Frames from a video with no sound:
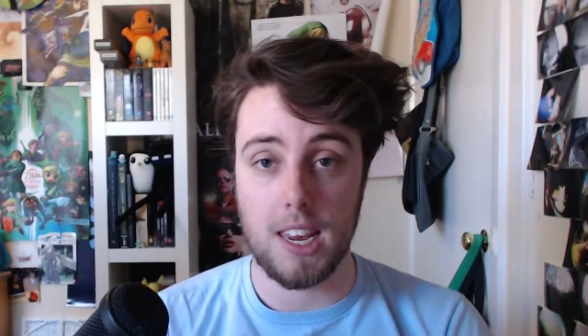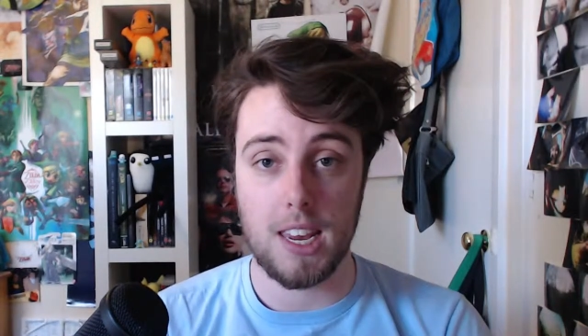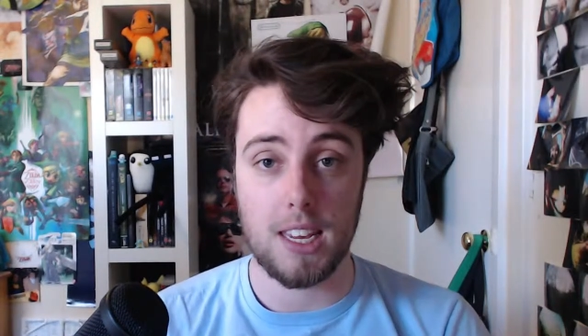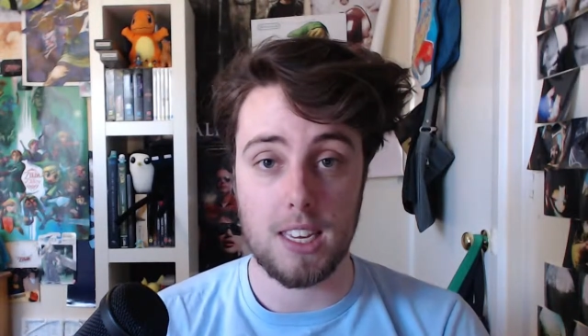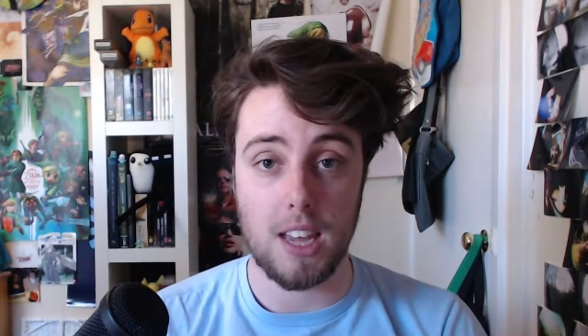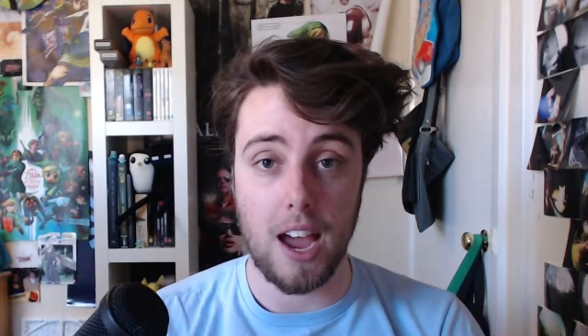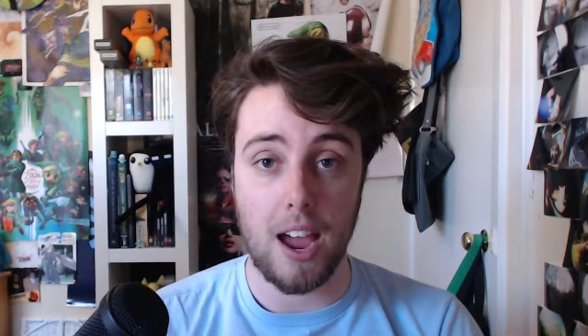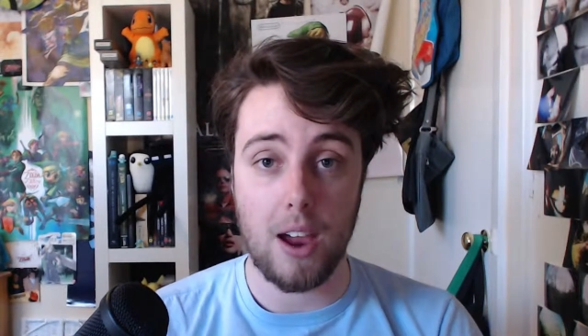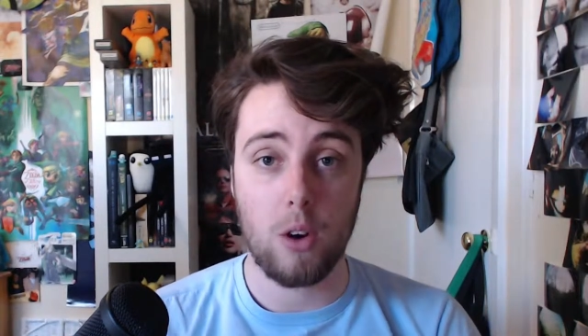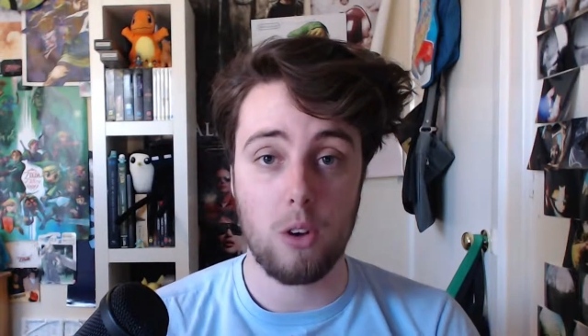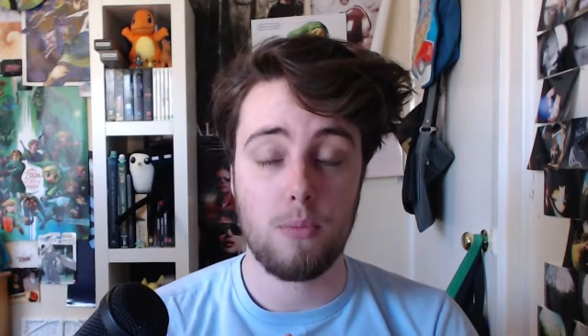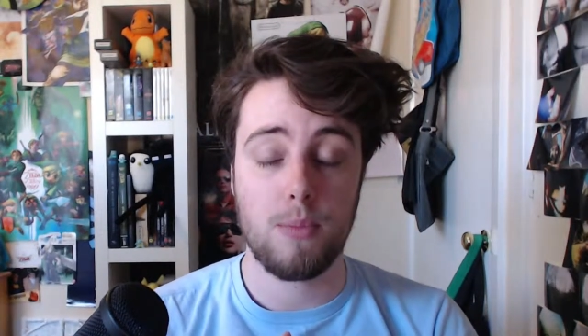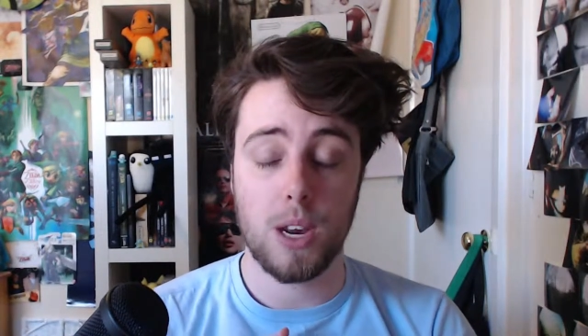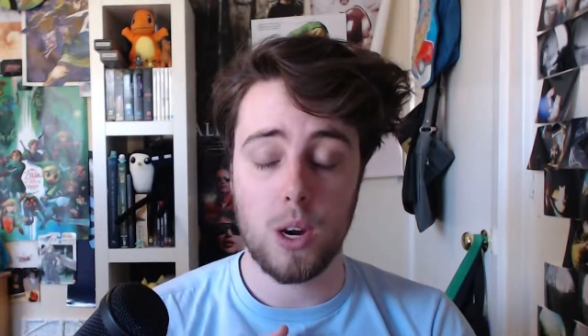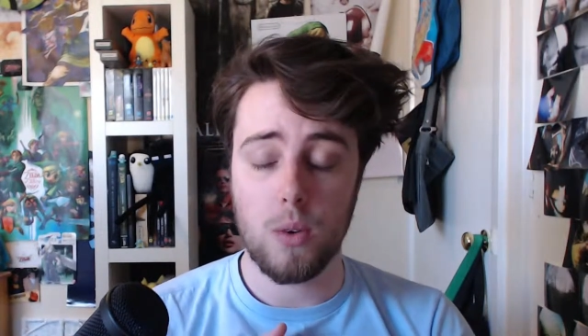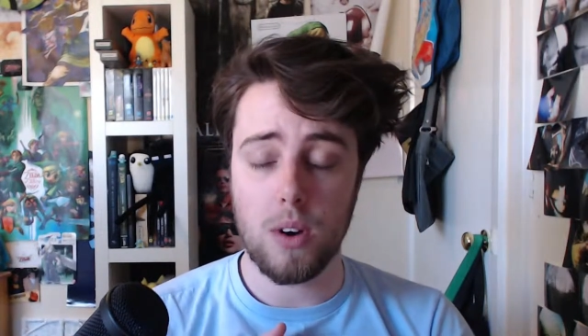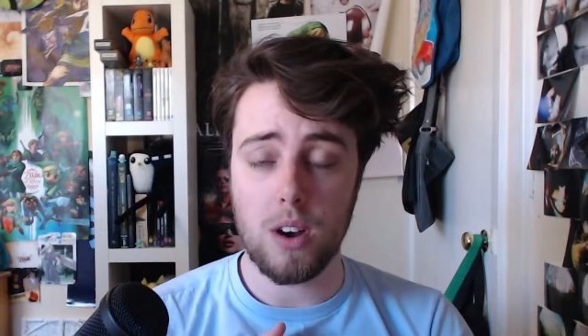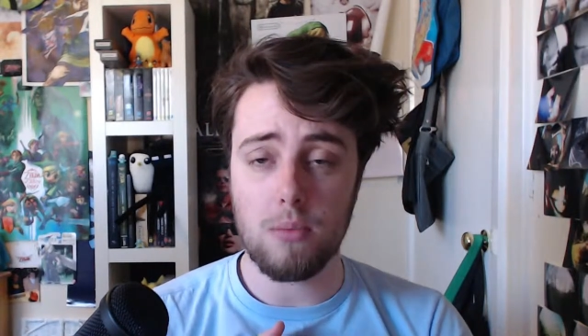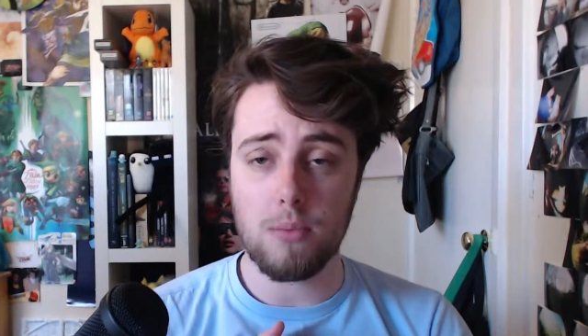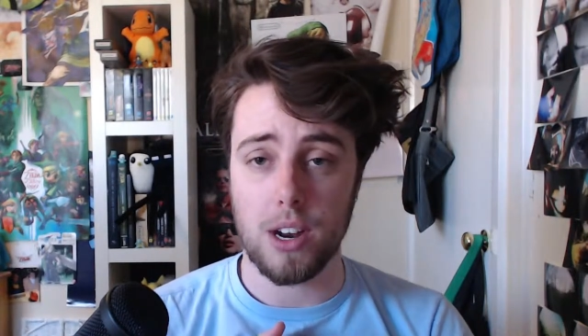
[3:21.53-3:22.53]
is I will
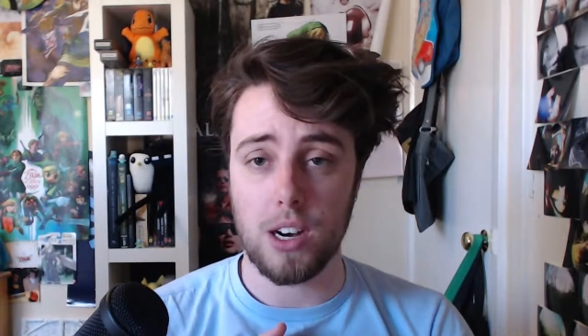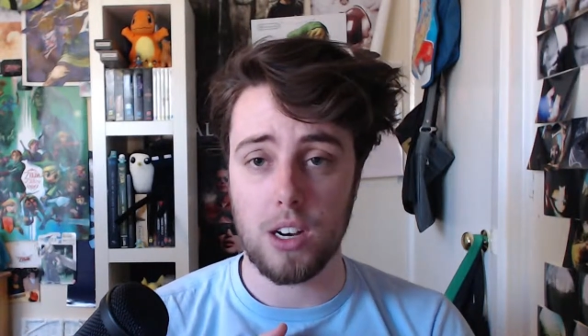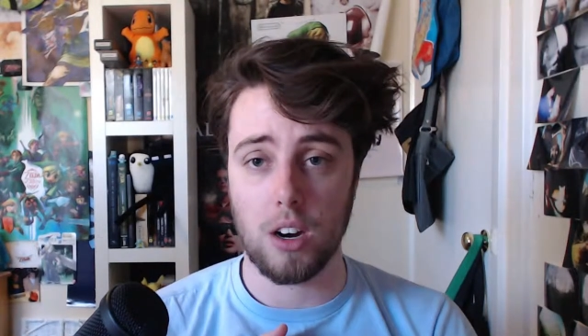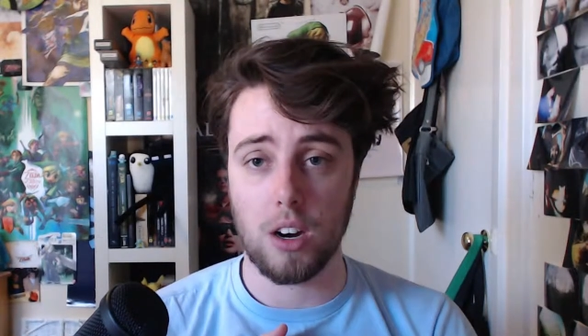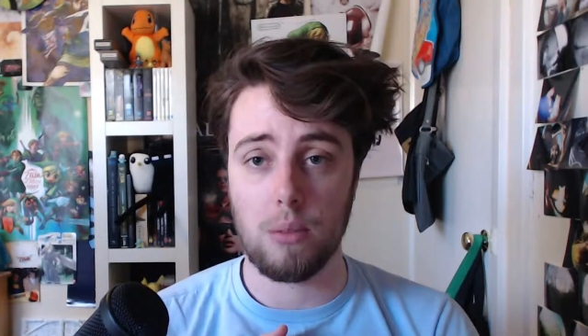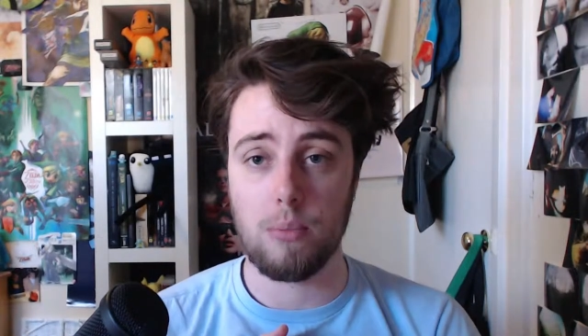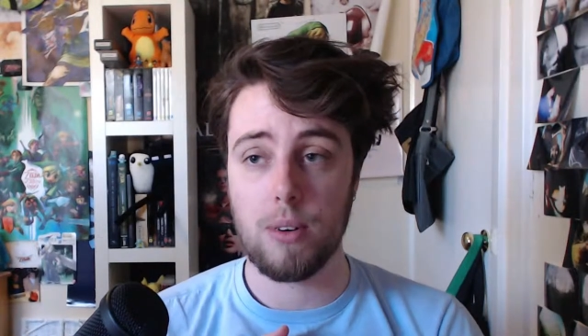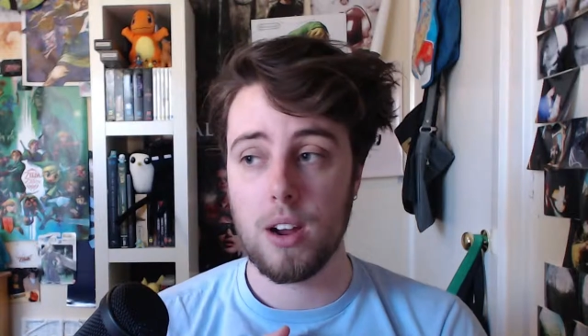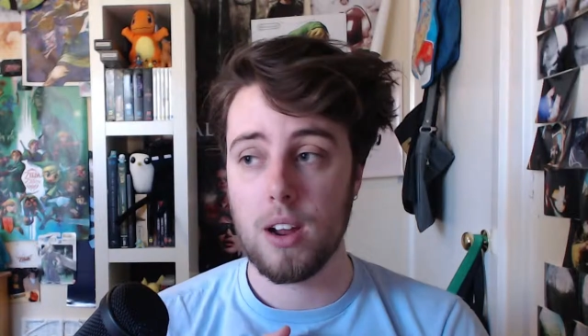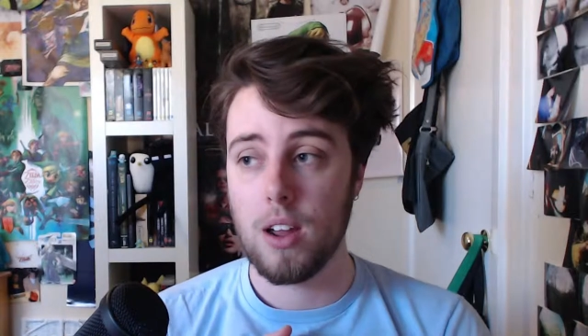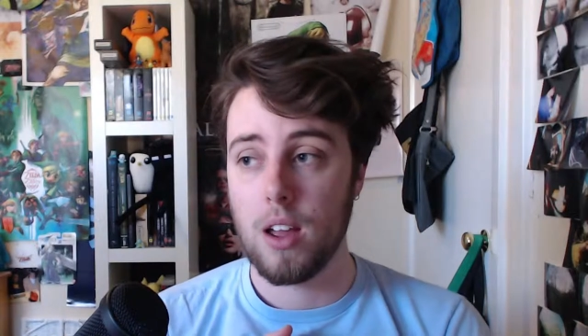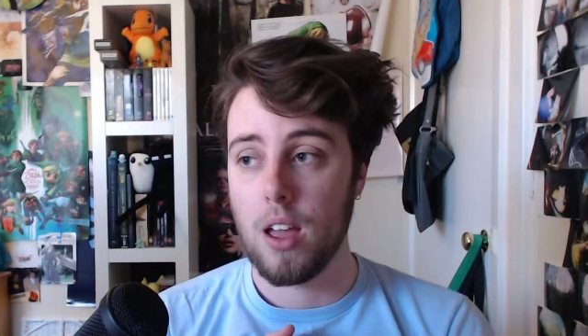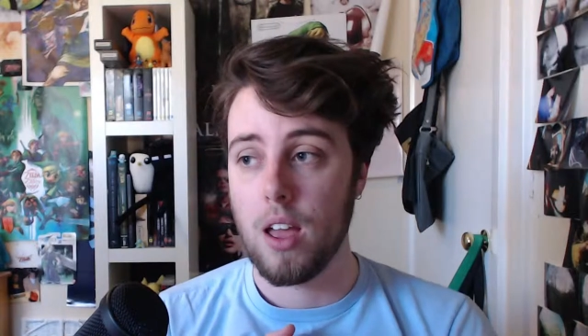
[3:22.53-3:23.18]
be quitting my job